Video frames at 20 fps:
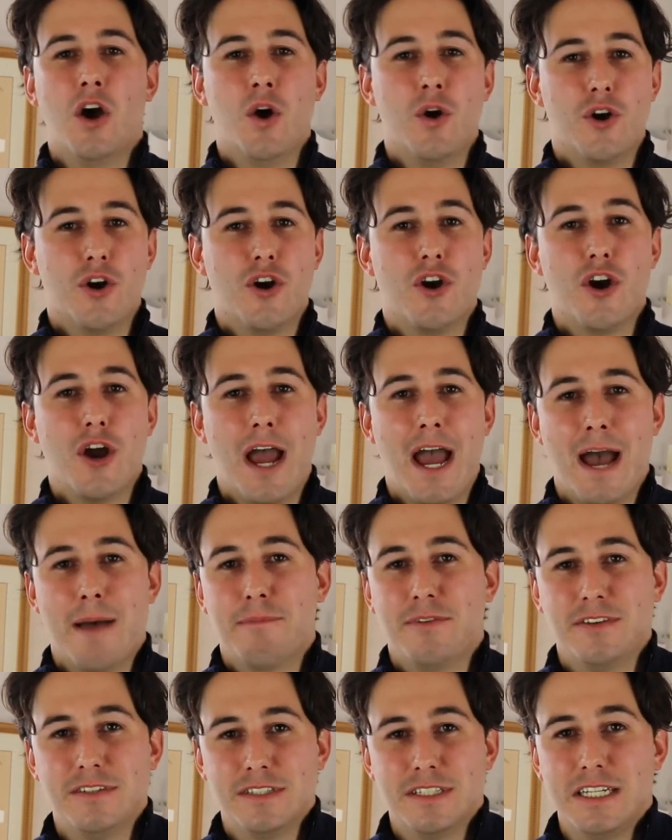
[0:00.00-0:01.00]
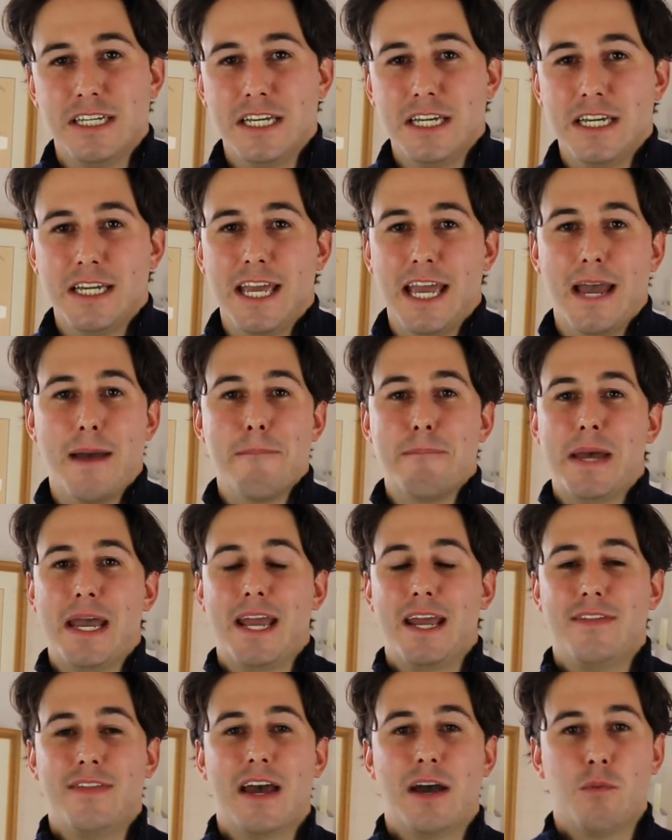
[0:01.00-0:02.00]
owner absentee
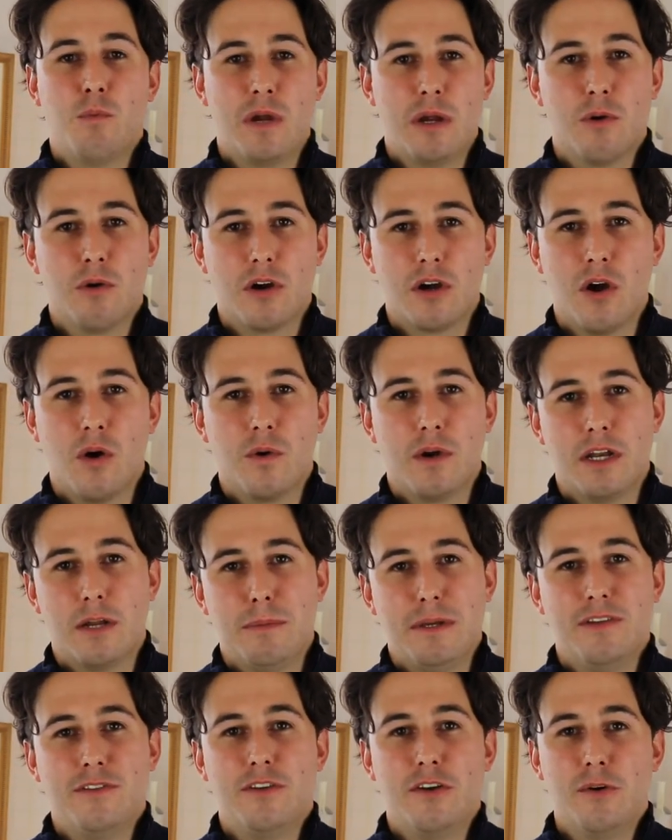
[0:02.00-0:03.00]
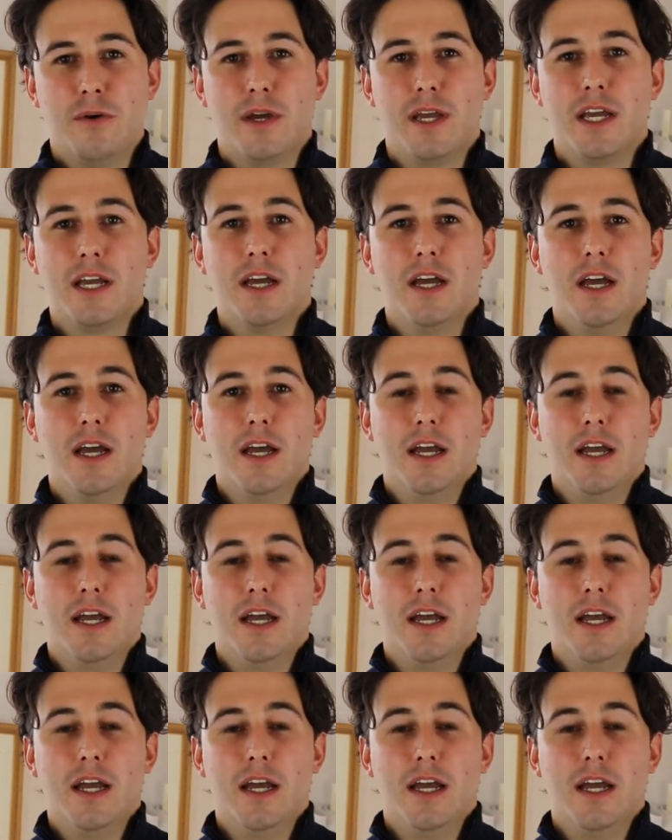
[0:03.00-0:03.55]
campaign that we were going to be doing